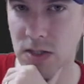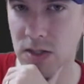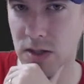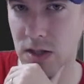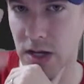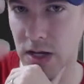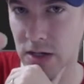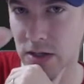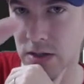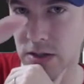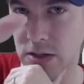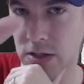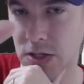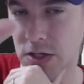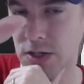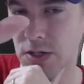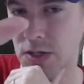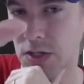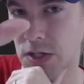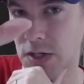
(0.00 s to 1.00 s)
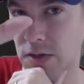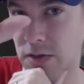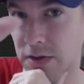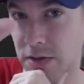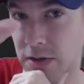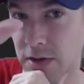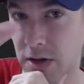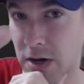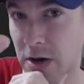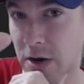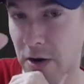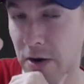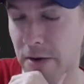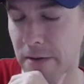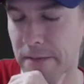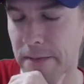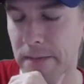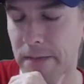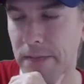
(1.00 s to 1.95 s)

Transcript: that collision is still there,